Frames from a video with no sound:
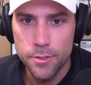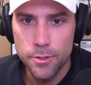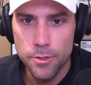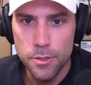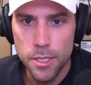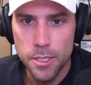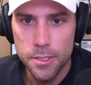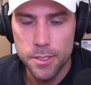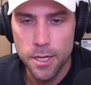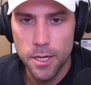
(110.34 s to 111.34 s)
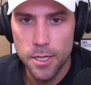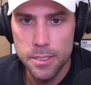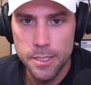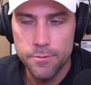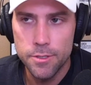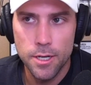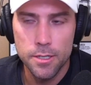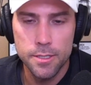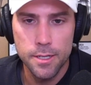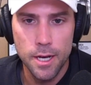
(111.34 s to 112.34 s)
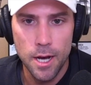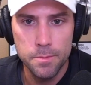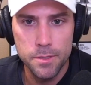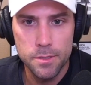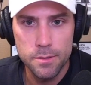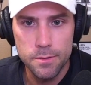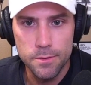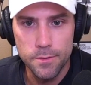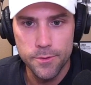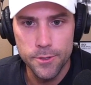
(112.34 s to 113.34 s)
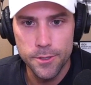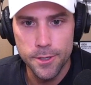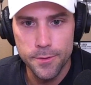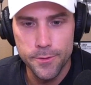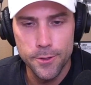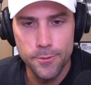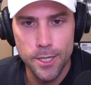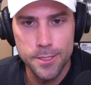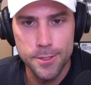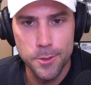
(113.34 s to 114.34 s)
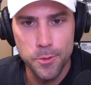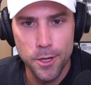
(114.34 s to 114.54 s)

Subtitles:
do is never talk to the cops if you're arrested or